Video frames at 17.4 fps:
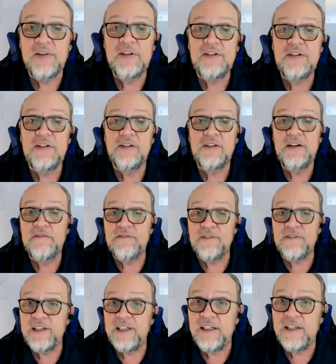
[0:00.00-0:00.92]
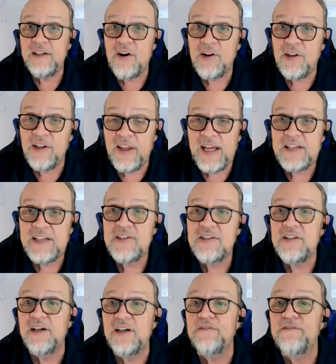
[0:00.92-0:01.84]
the delivery, and all that
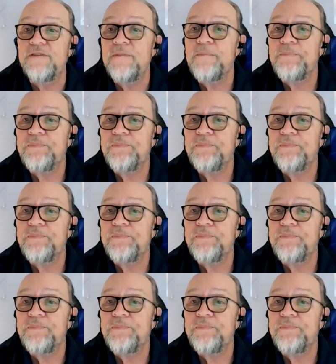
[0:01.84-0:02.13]
stuff.